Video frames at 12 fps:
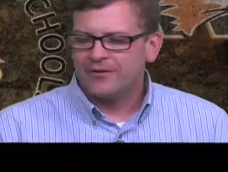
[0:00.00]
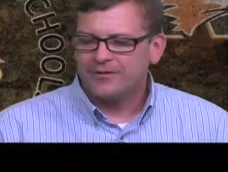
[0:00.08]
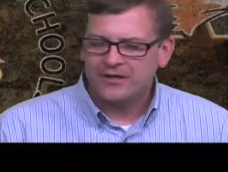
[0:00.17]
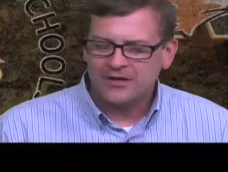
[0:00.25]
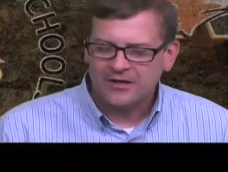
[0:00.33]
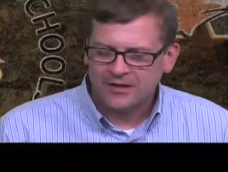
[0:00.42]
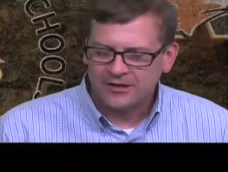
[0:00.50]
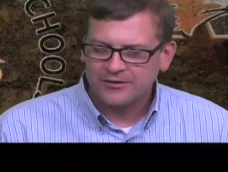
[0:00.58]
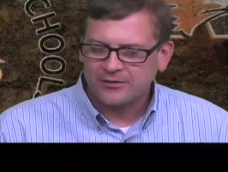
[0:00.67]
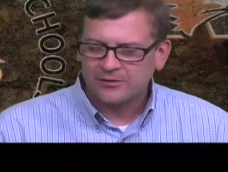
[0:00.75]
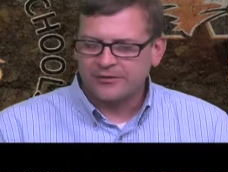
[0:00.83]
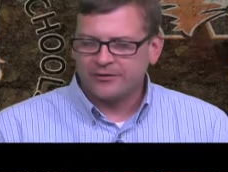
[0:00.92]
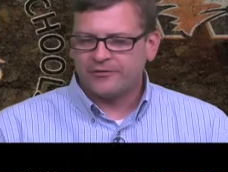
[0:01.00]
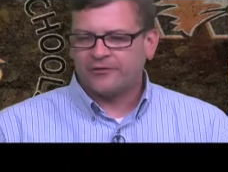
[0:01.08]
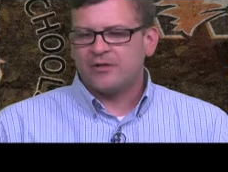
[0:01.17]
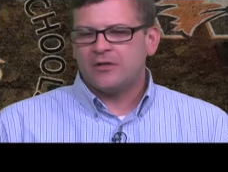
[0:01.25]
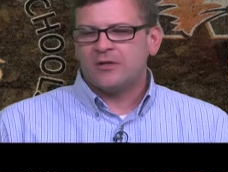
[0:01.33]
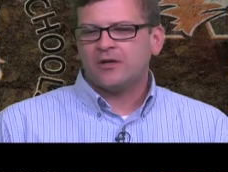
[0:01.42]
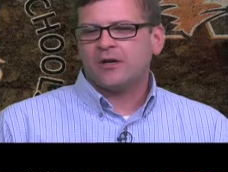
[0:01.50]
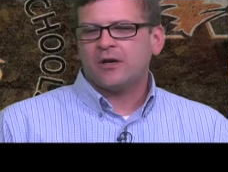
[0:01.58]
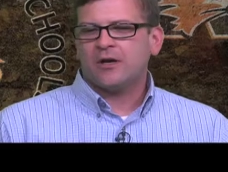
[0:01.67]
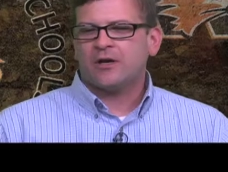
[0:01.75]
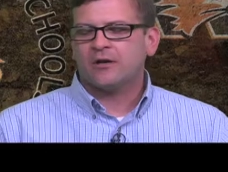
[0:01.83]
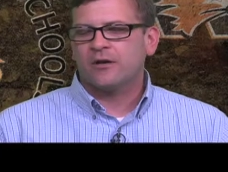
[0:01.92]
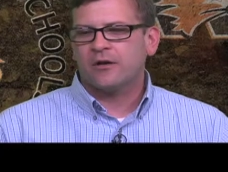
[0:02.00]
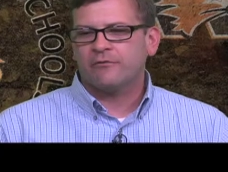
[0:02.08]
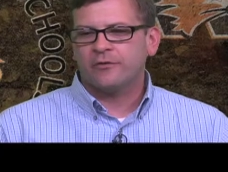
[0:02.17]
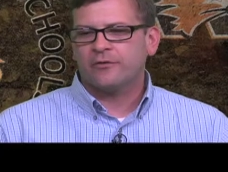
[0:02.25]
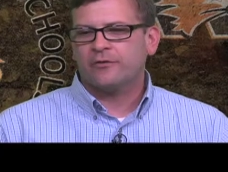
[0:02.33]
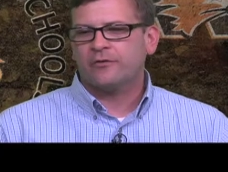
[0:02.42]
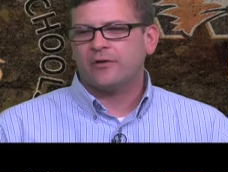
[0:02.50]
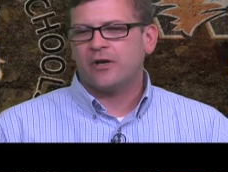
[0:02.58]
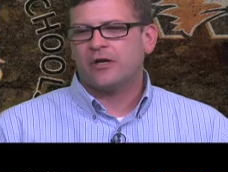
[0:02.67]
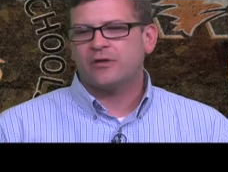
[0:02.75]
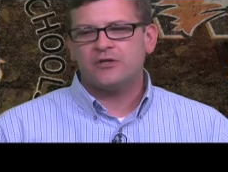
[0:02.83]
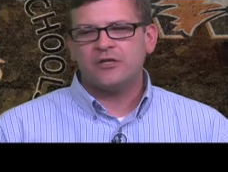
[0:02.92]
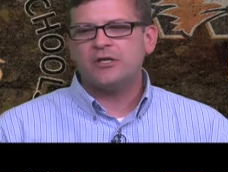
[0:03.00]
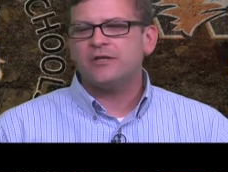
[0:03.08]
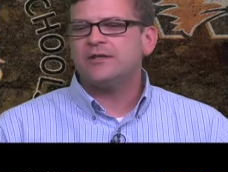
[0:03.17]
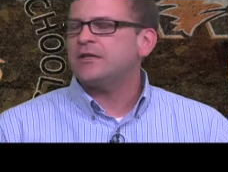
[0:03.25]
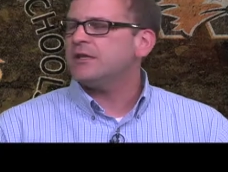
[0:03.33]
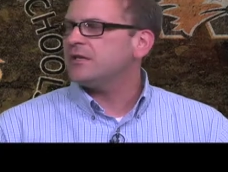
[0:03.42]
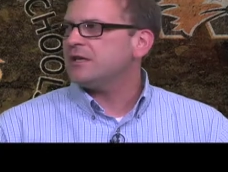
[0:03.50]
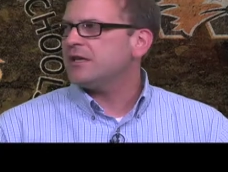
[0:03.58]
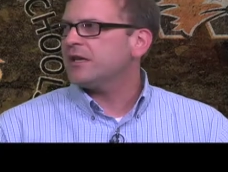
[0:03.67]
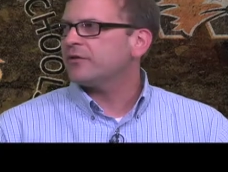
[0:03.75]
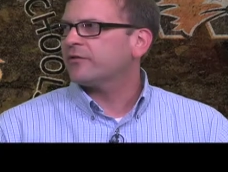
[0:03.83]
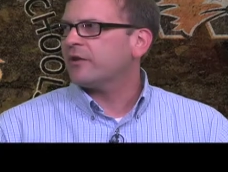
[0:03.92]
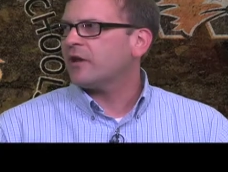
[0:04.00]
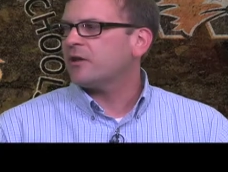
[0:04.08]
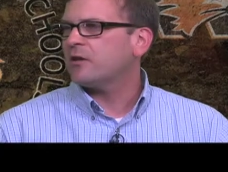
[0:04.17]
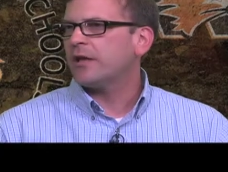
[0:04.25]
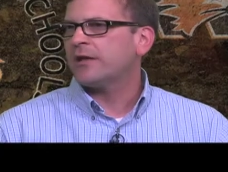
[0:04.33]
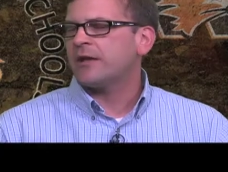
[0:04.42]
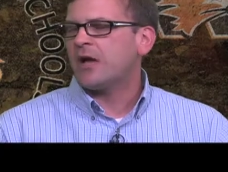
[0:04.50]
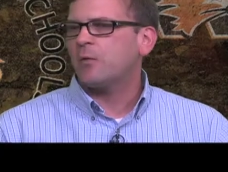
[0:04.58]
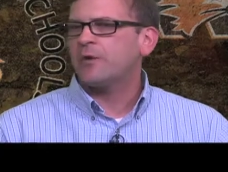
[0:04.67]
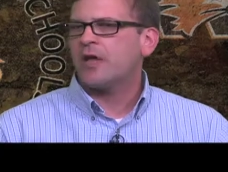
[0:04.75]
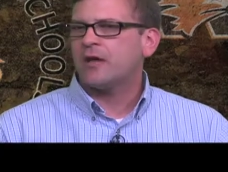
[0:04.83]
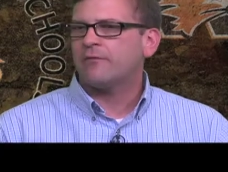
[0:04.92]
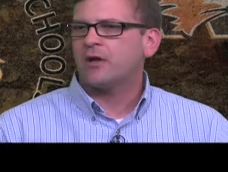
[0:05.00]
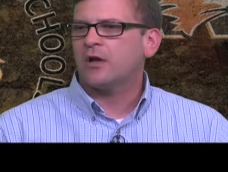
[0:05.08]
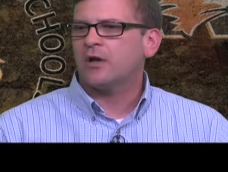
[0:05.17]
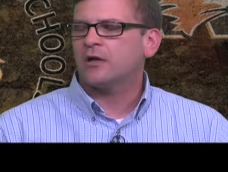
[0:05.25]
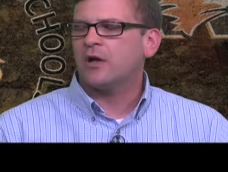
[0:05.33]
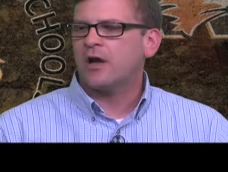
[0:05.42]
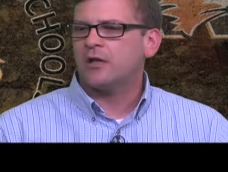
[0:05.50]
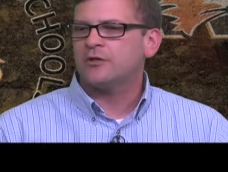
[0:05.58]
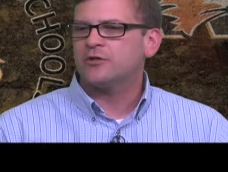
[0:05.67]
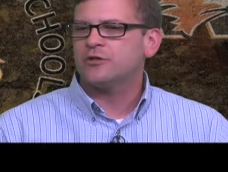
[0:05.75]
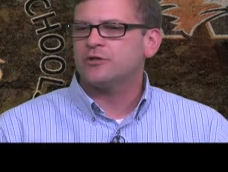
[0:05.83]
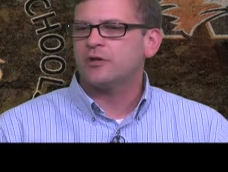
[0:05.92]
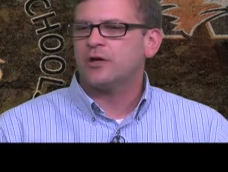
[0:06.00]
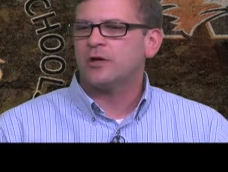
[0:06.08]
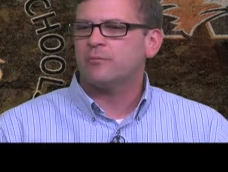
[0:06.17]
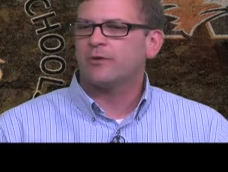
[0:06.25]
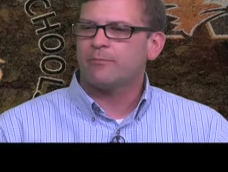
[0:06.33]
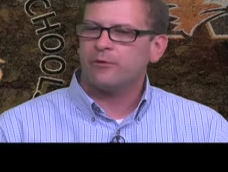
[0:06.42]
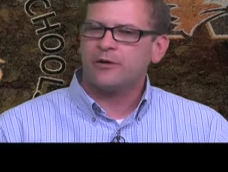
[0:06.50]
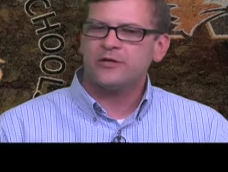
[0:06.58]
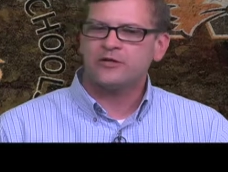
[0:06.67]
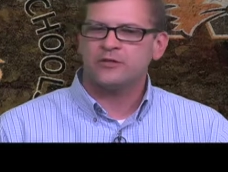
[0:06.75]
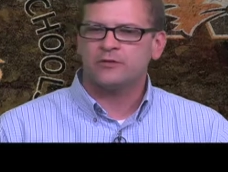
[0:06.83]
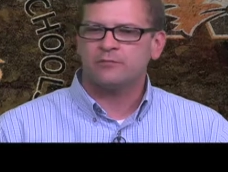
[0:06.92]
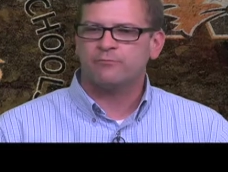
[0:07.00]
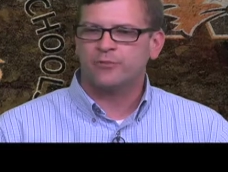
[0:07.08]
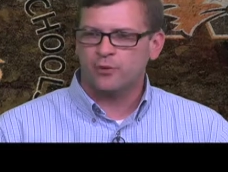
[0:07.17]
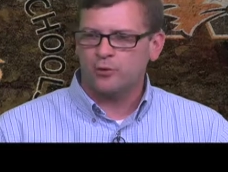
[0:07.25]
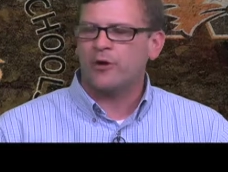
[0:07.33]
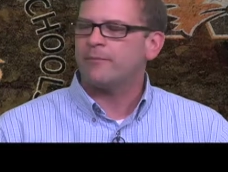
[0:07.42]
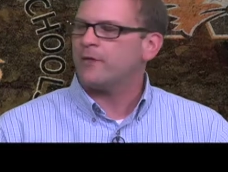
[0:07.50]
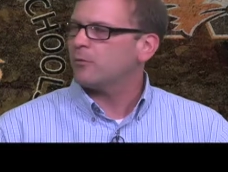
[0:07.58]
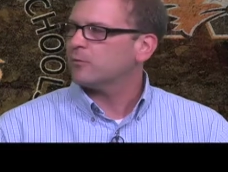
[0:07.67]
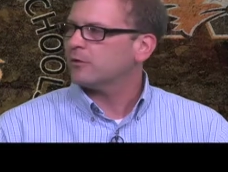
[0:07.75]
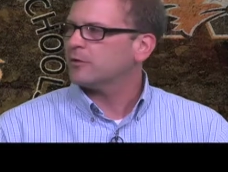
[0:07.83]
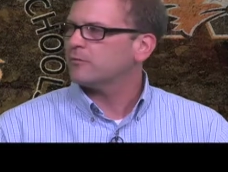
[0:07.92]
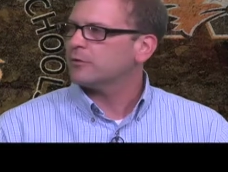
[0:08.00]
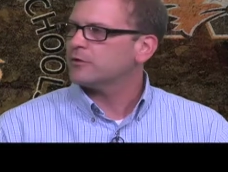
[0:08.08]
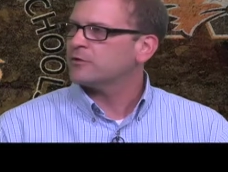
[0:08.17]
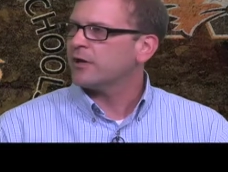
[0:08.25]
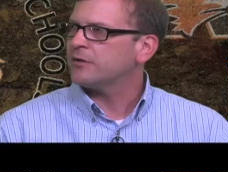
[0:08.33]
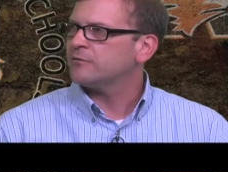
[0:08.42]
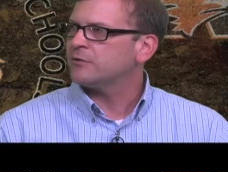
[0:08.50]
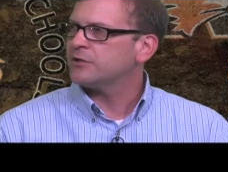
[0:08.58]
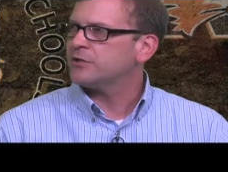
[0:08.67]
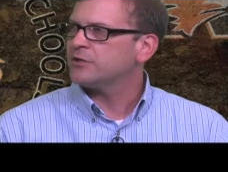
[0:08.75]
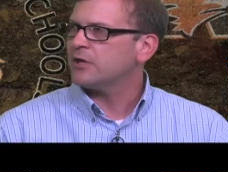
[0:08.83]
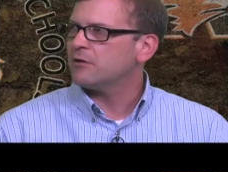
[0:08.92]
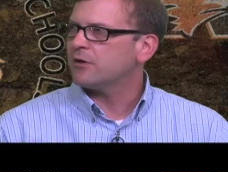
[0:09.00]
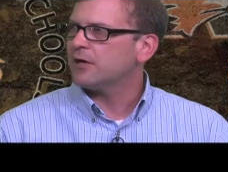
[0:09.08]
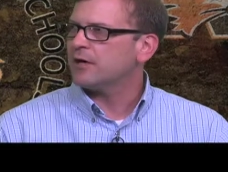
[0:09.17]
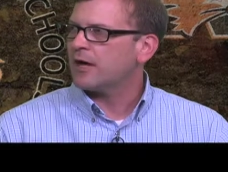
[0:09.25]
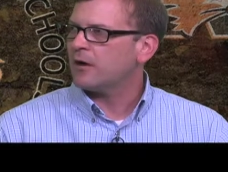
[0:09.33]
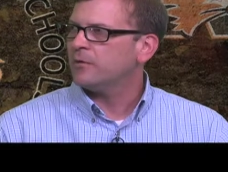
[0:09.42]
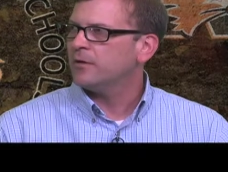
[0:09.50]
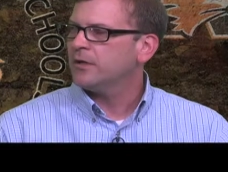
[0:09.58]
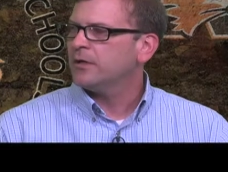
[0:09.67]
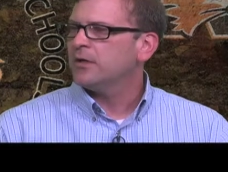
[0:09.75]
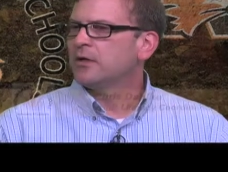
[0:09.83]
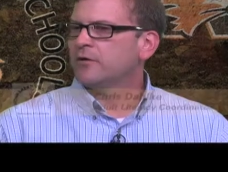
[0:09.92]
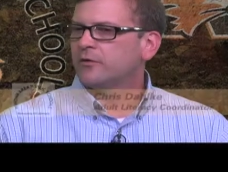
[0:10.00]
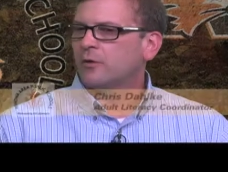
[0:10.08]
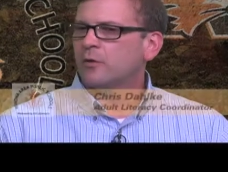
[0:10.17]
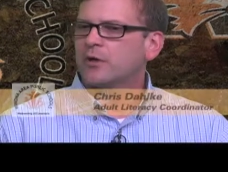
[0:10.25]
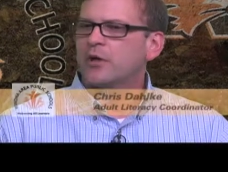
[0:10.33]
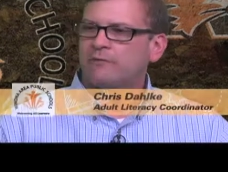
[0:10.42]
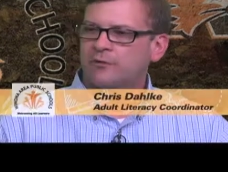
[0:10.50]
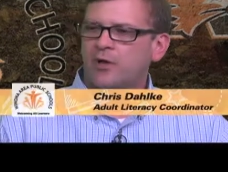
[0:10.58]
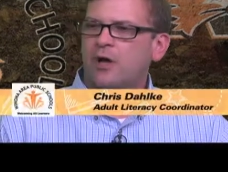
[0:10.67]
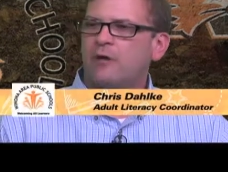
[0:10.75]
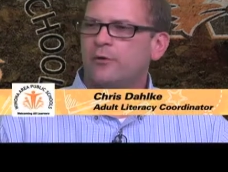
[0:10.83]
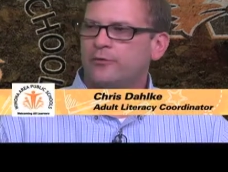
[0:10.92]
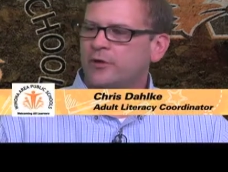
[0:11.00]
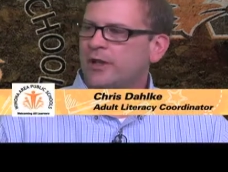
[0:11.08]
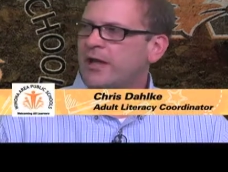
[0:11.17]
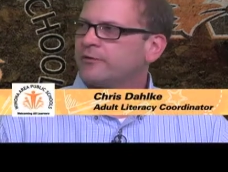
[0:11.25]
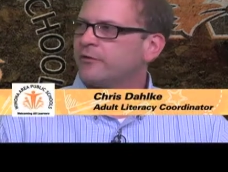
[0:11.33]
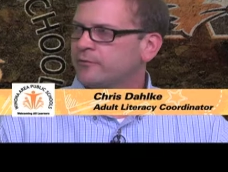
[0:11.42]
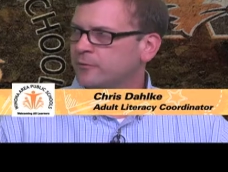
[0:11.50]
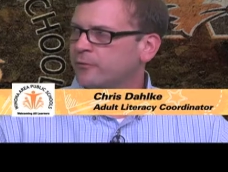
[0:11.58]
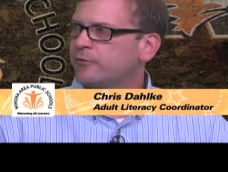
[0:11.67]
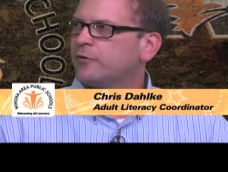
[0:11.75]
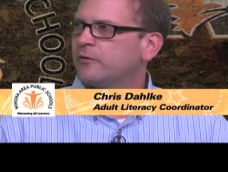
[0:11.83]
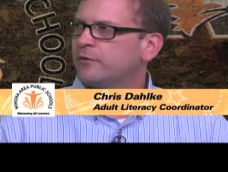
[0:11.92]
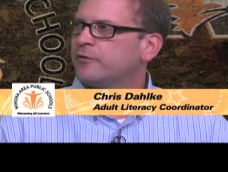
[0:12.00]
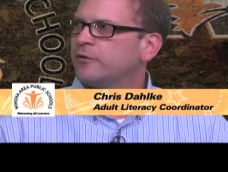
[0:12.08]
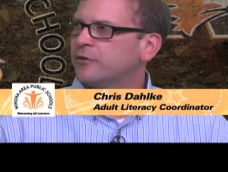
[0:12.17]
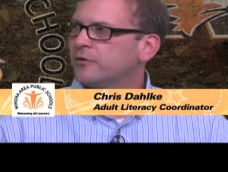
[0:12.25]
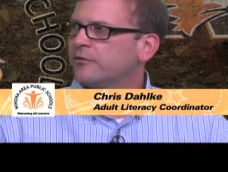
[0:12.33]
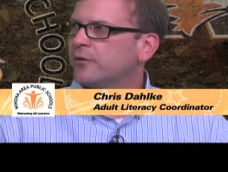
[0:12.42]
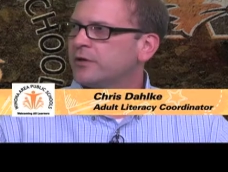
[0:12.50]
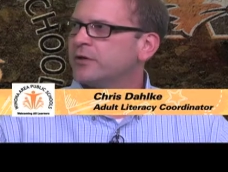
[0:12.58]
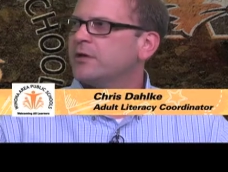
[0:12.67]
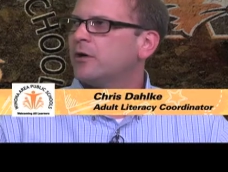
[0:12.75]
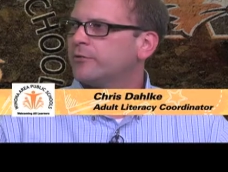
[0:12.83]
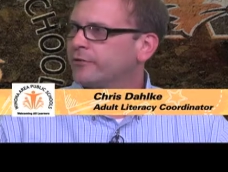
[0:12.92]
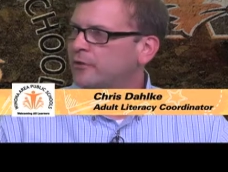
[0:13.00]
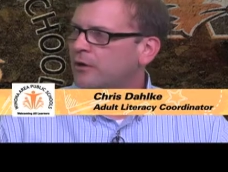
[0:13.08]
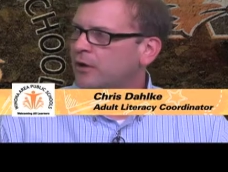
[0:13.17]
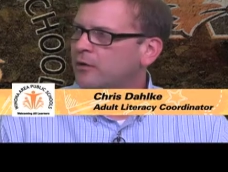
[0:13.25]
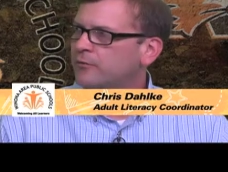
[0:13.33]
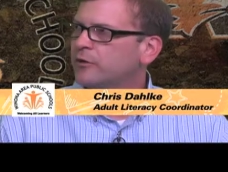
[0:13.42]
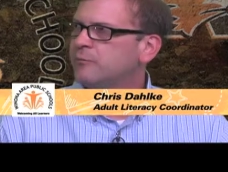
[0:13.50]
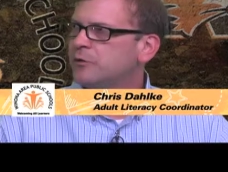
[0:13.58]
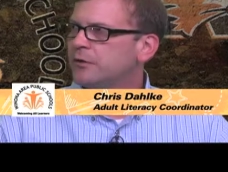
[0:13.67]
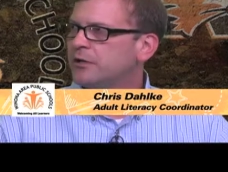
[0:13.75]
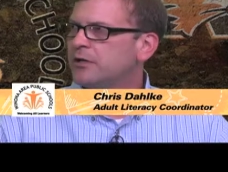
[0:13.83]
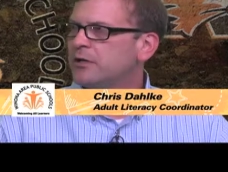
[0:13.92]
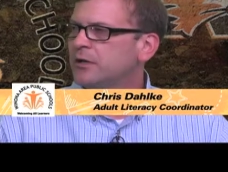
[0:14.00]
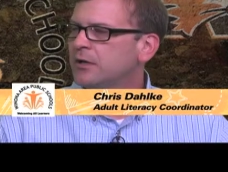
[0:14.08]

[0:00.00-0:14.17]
the adult literacy uh, covers uh, GED, ESL, and now we have a, a college uh, preparation program that we're, we're trying to initiate right now. Okay. So it covers all those classes and those services for the adults in our community